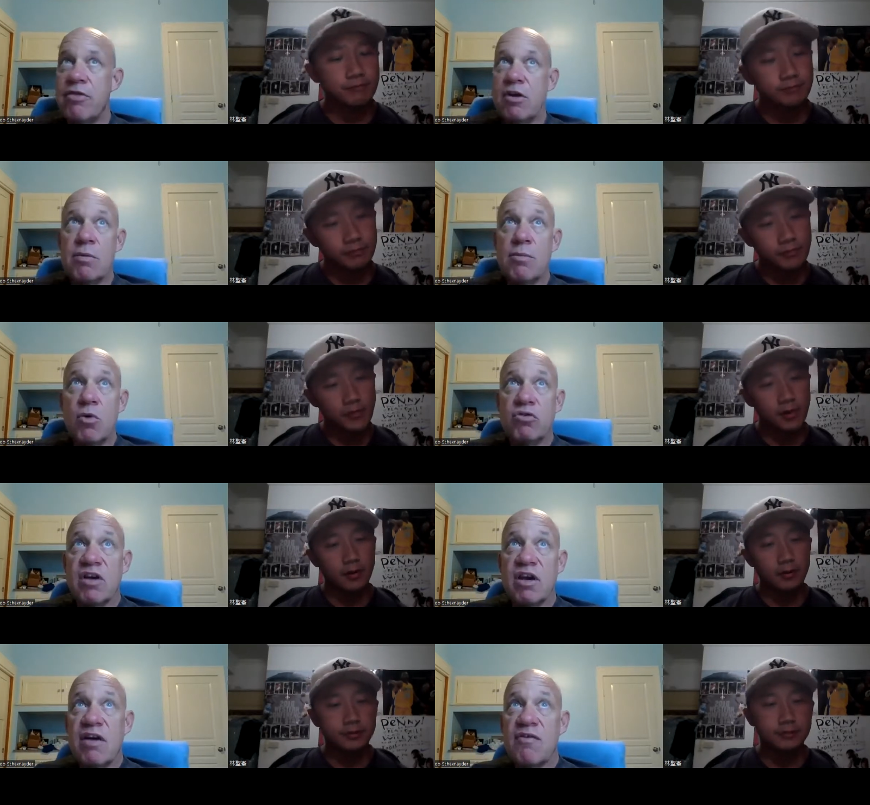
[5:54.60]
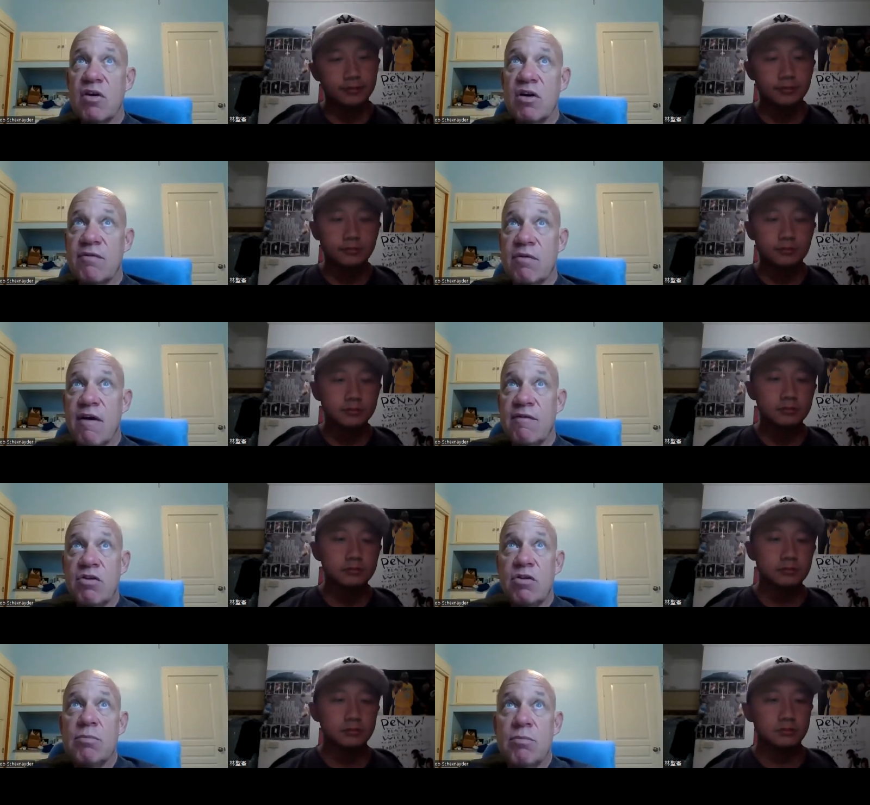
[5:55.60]
Speaker 1: think the most I ever have,
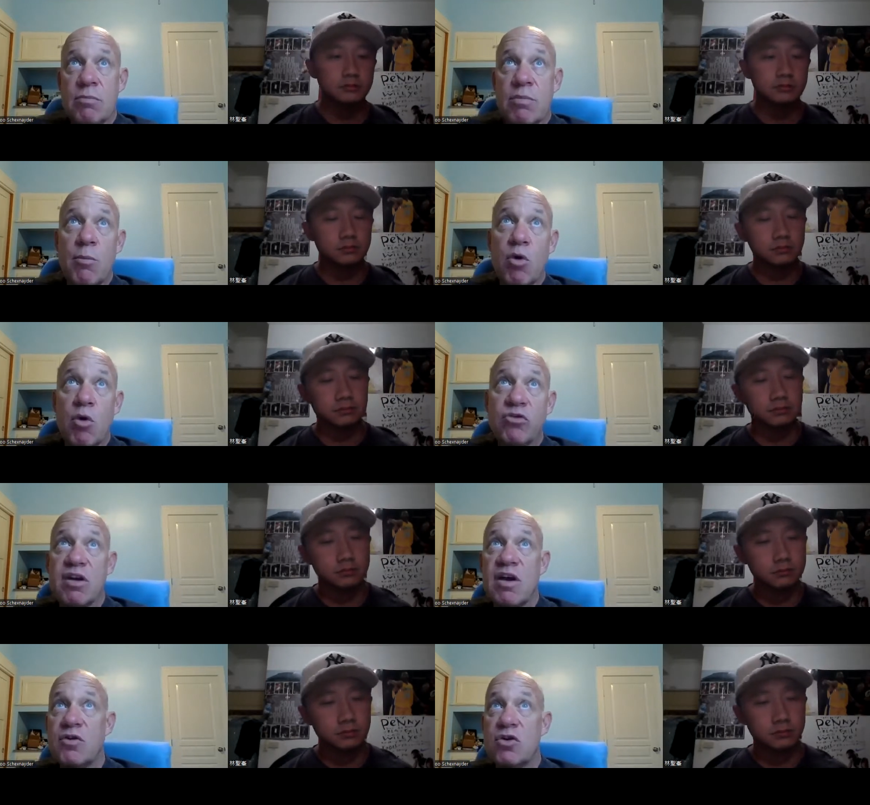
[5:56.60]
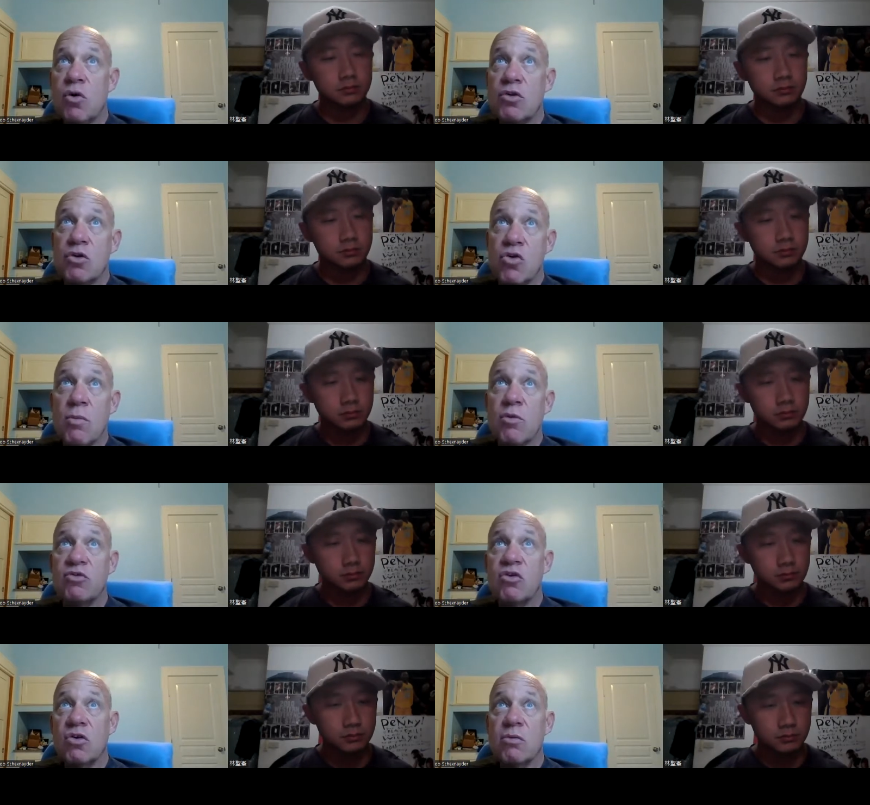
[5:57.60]
most I ever do under normal
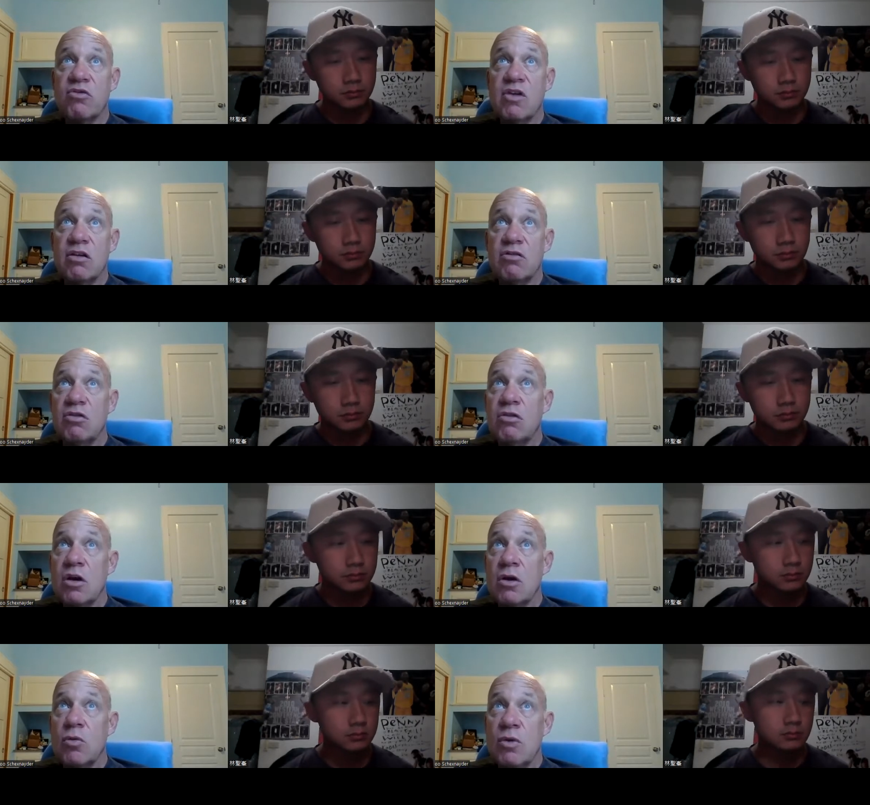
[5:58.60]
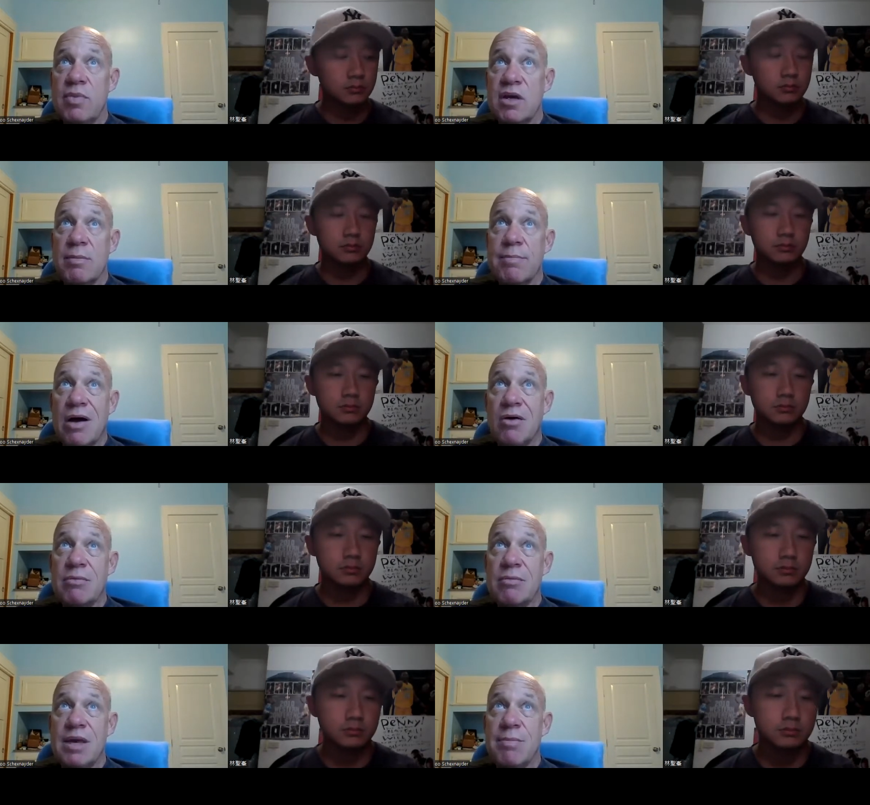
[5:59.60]
circumstances would be
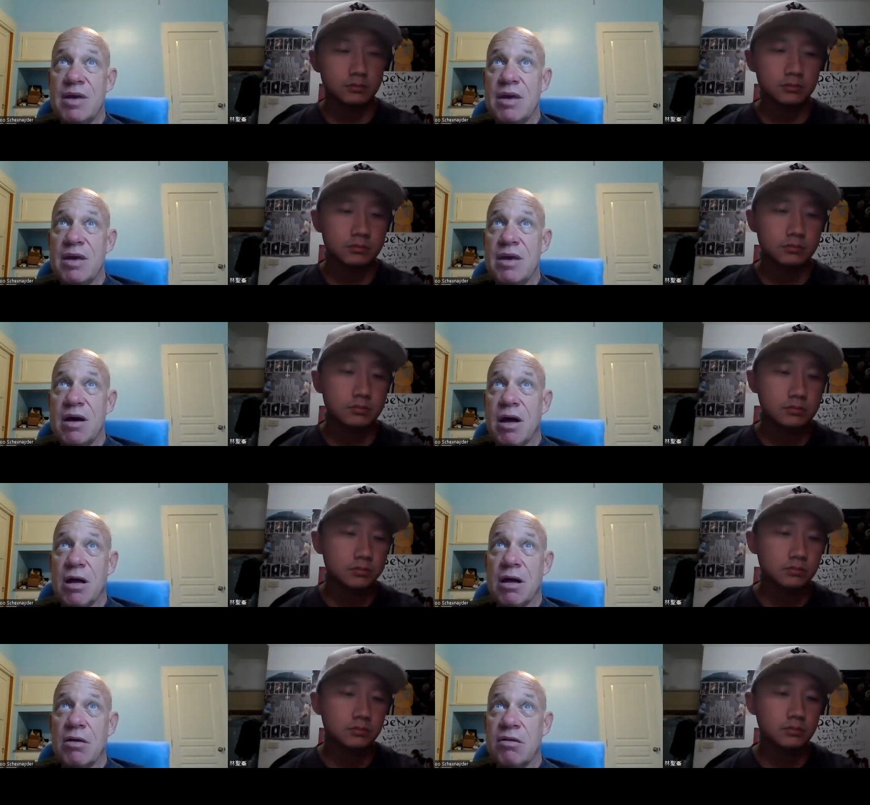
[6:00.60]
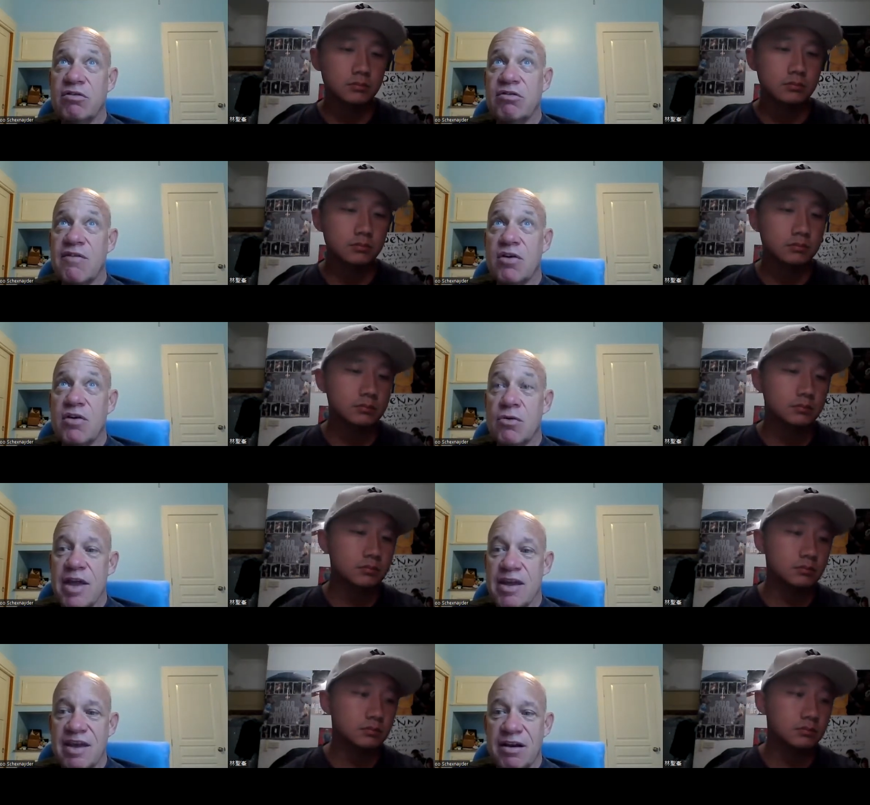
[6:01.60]
about maybe uh, seven or
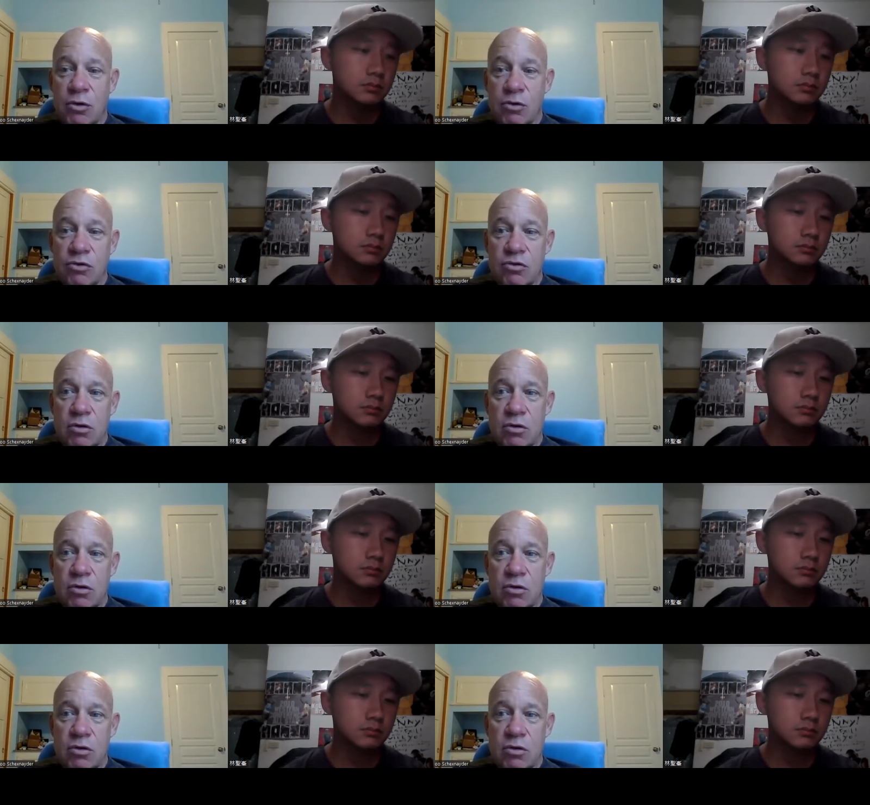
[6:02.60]
eight kilos,